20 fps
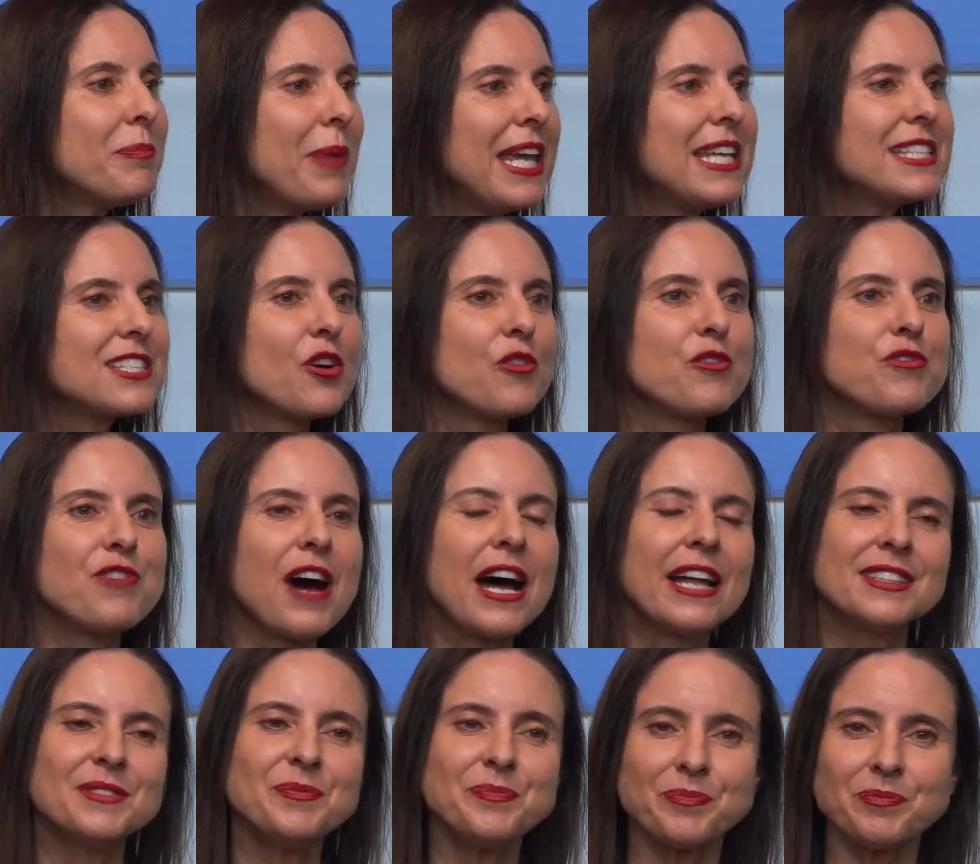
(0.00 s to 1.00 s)
base of
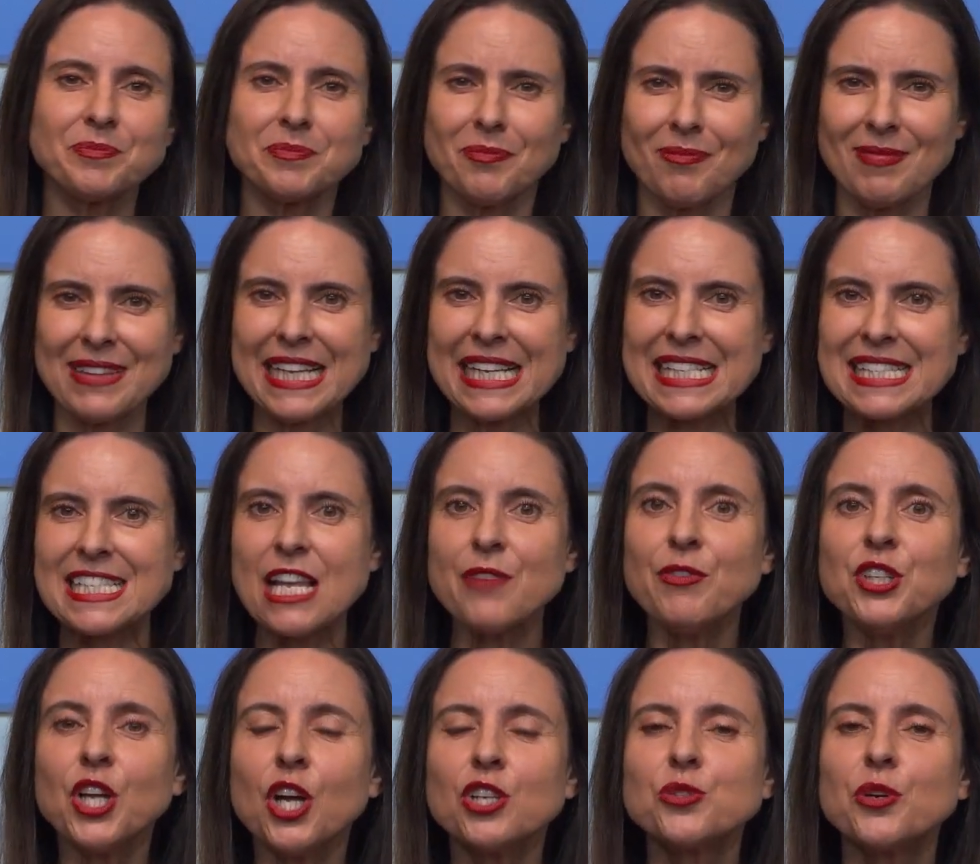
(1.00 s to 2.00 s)
fans,
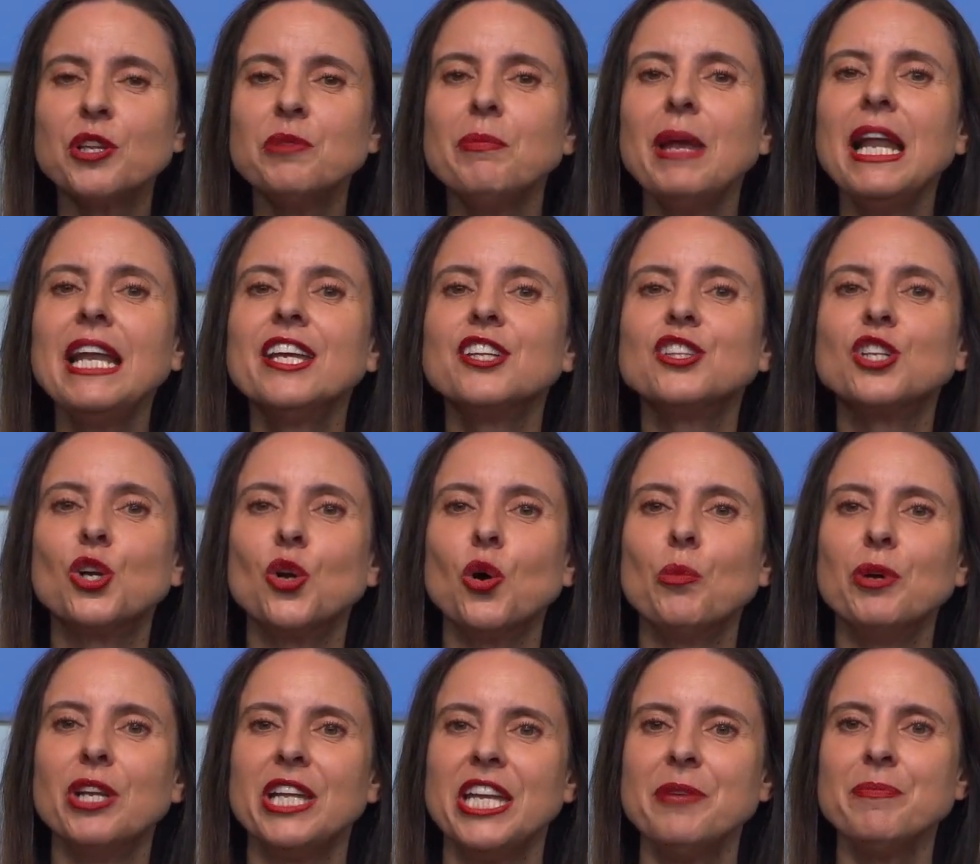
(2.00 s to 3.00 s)
700 million
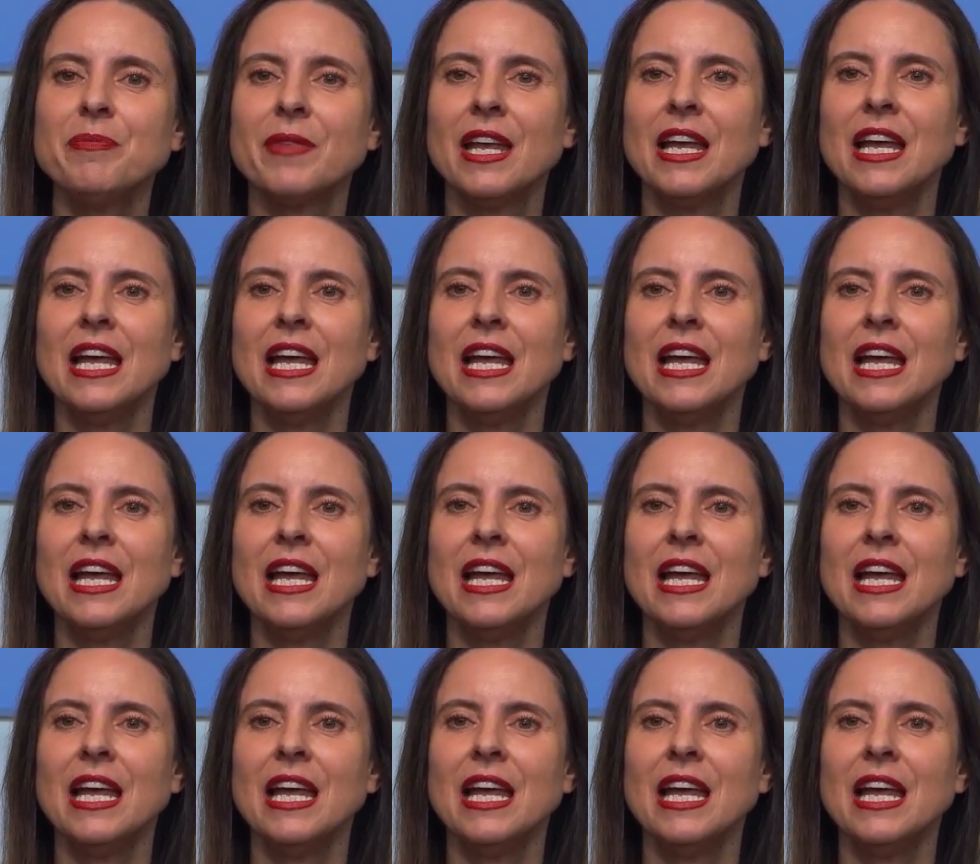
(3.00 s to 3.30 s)
globally.